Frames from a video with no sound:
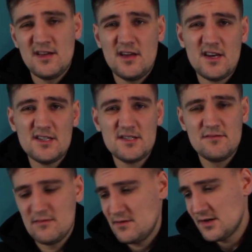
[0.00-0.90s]
it
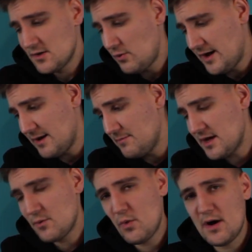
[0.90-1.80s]
is quite a
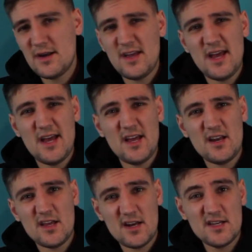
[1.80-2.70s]
big one
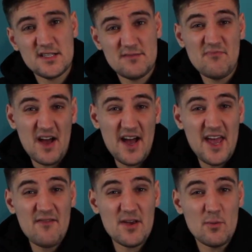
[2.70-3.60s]
and it is a
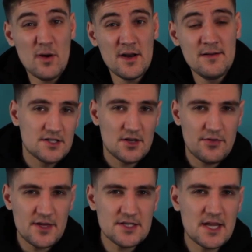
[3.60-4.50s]
heavy one. So
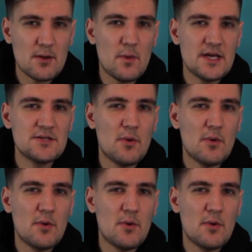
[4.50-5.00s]
this thing weighs